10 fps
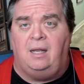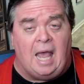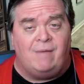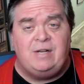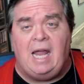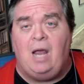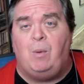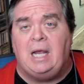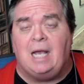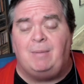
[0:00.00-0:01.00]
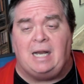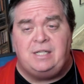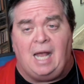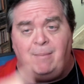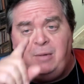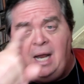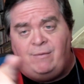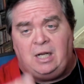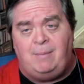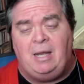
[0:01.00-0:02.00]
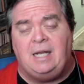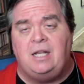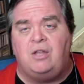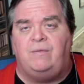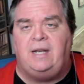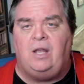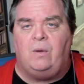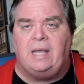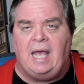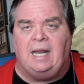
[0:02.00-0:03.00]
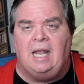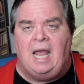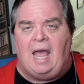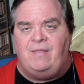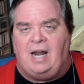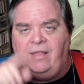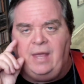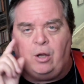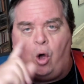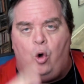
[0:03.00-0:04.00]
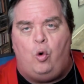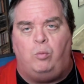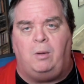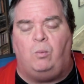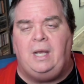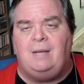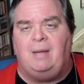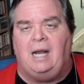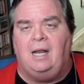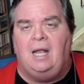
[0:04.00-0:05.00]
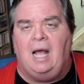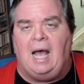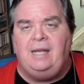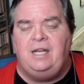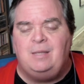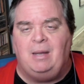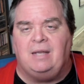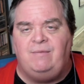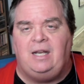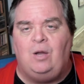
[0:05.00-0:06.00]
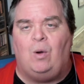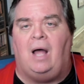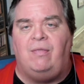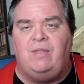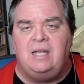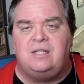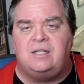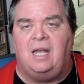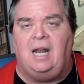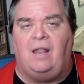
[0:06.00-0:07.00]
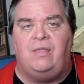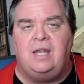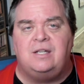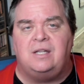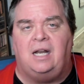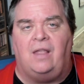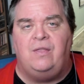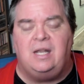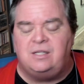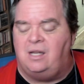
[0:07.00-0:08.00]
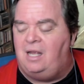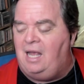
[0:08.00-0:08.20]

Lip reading: Every day I wake up and I say, I'm never going to make another video again. And then I think, oh, but wait a minute. I need to make a video on this and on this and on this.